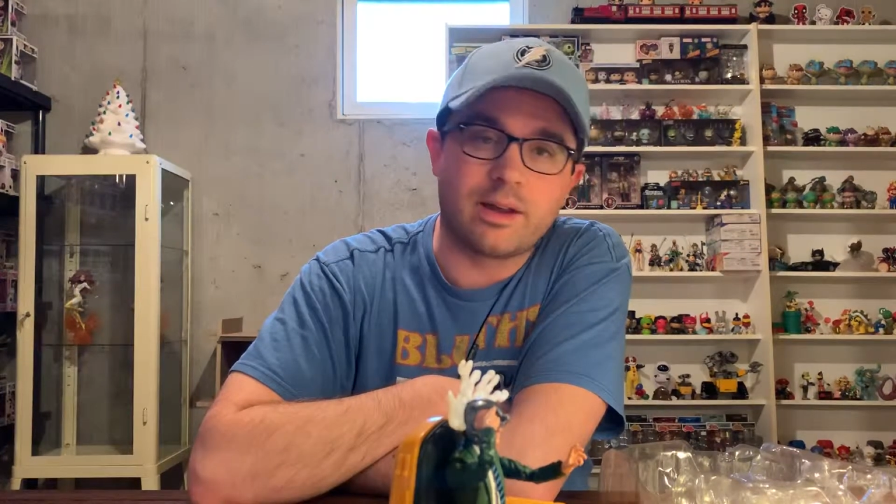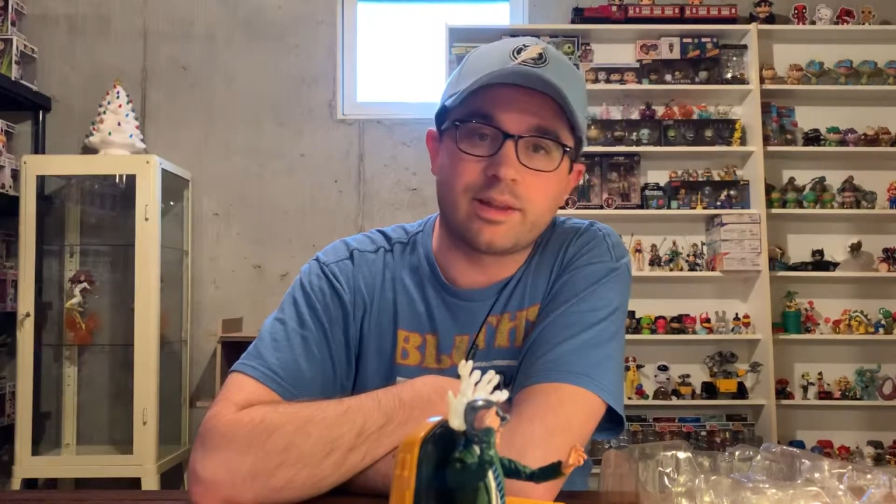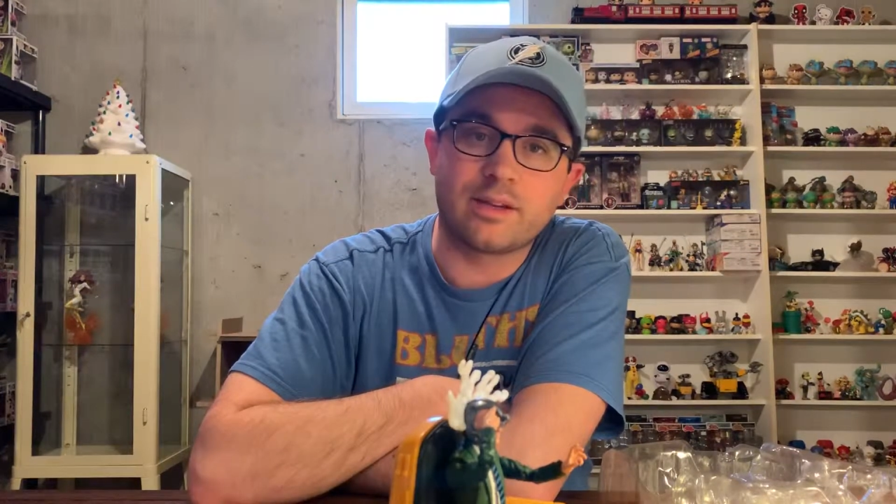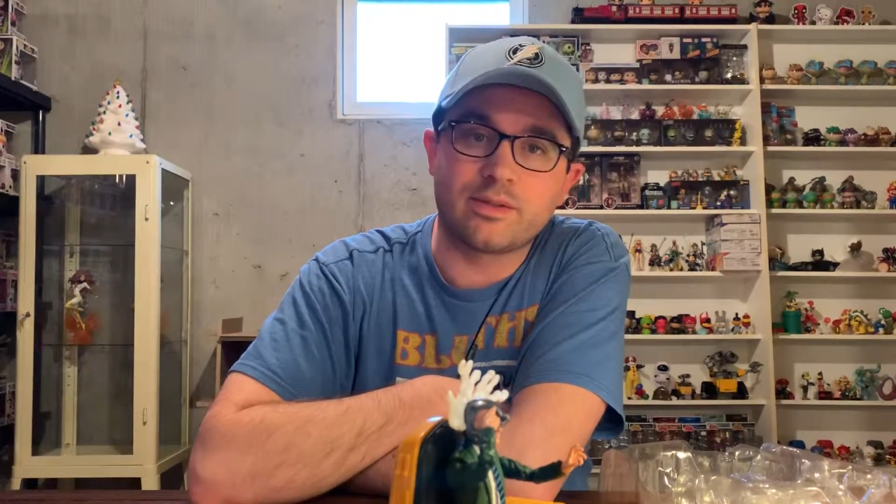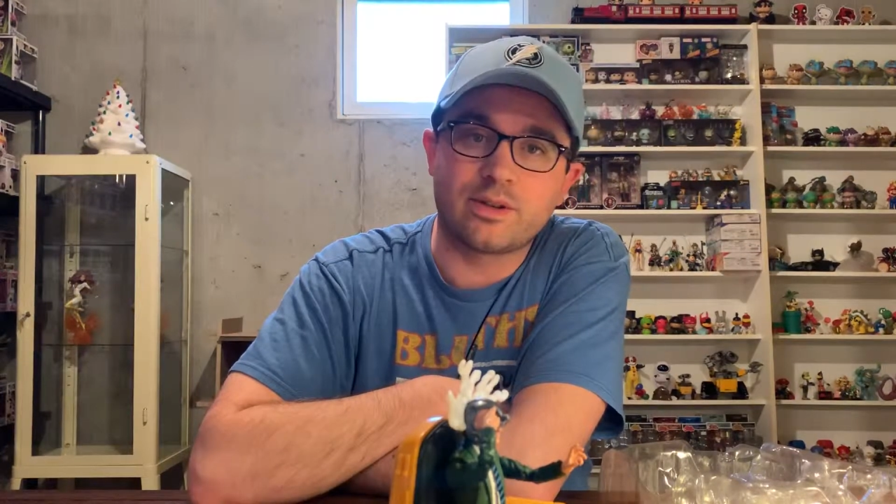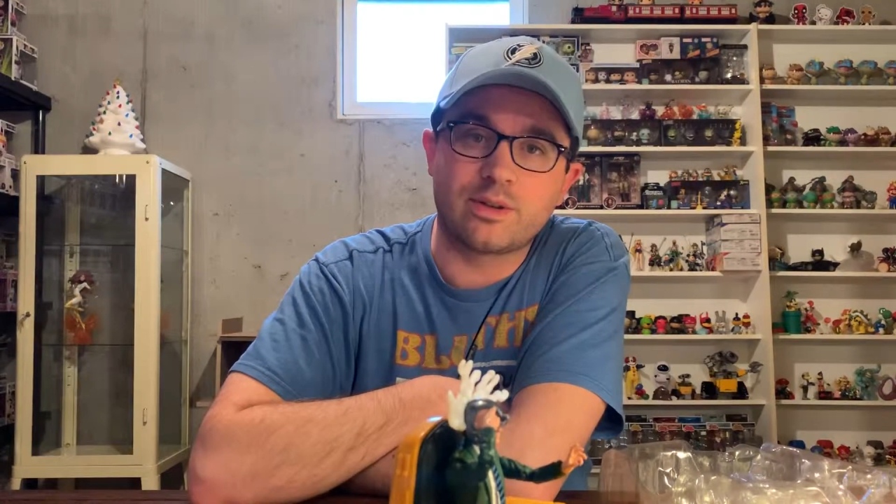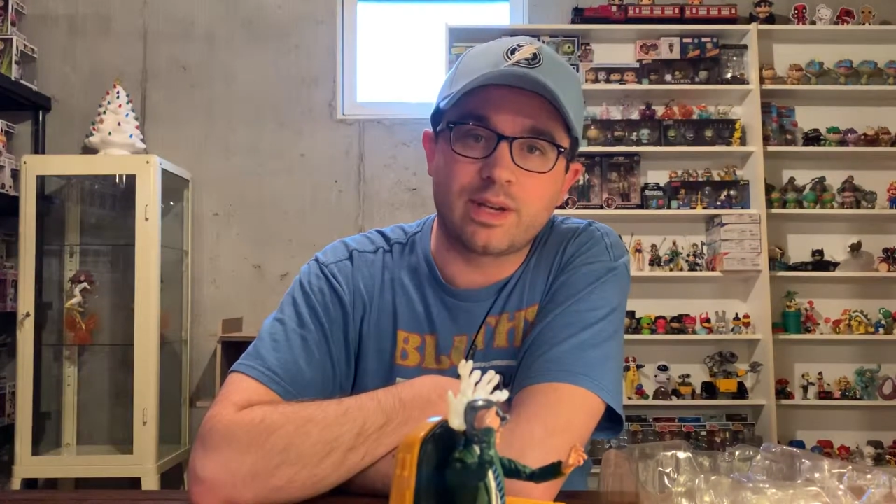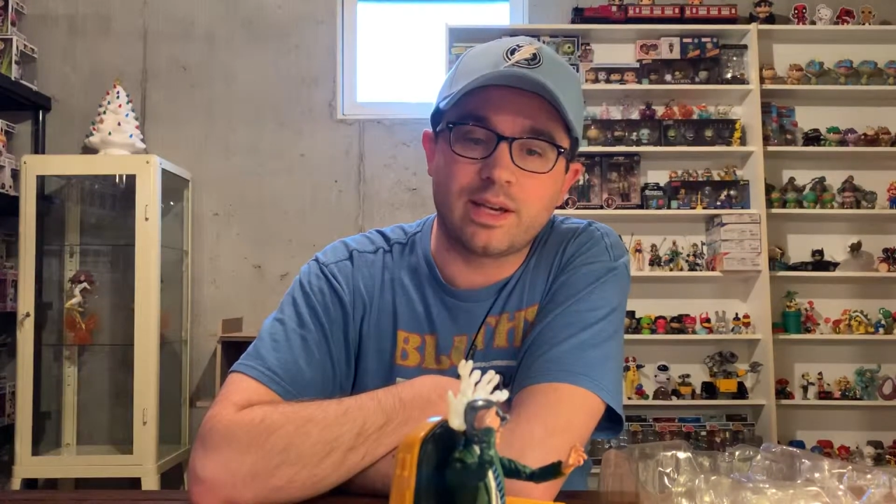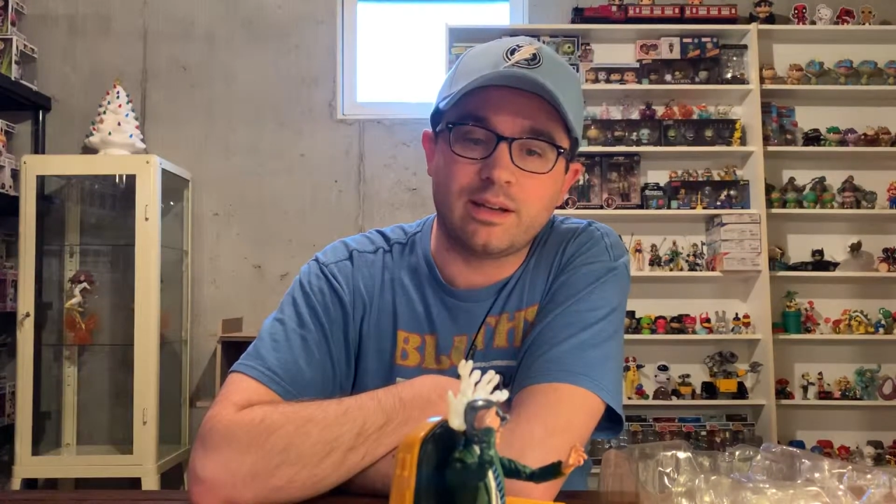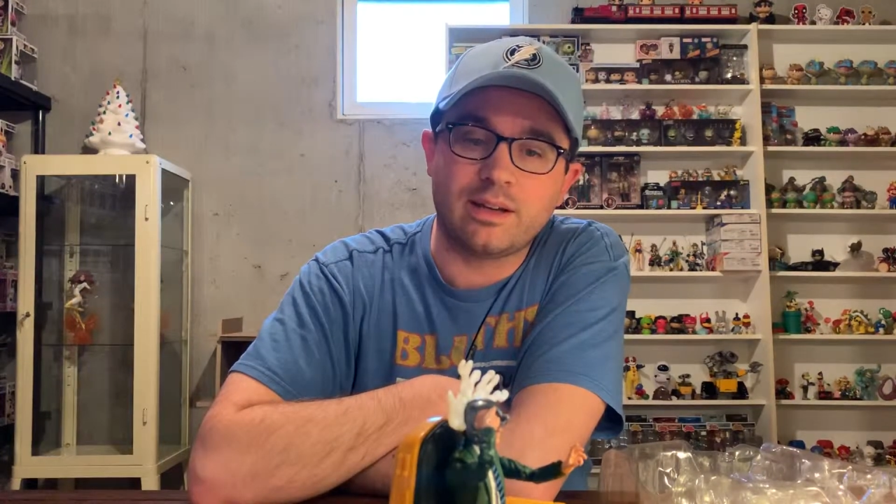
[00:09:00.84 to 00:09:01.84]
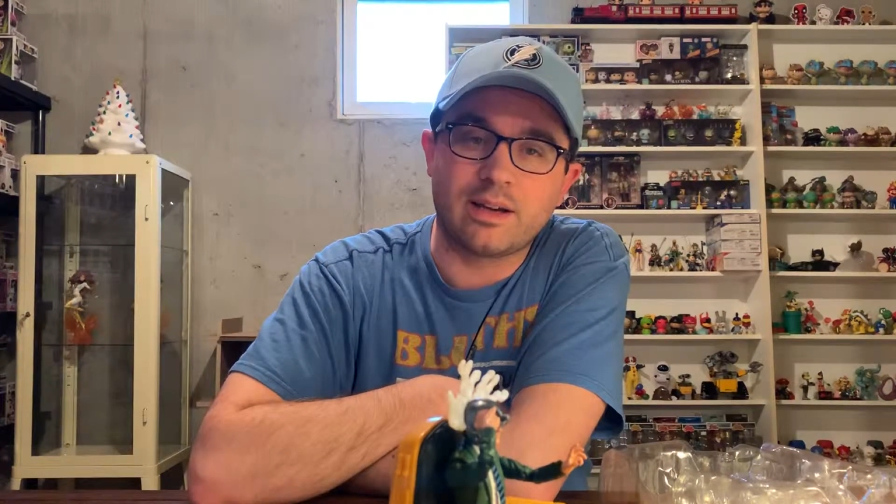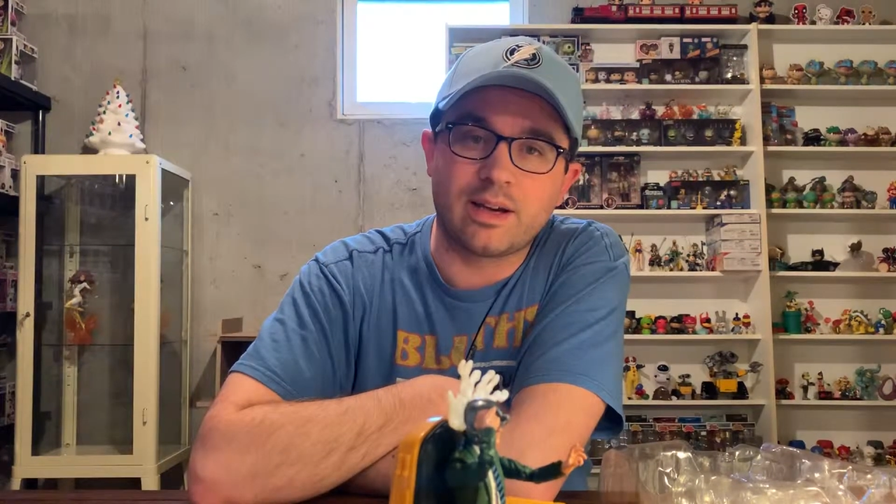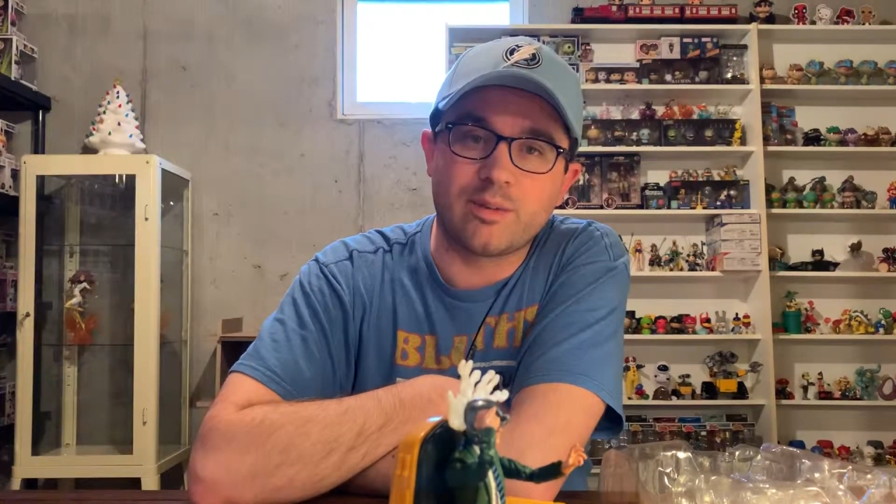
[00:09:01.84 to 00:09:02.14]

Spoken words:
thanks for tuning in. I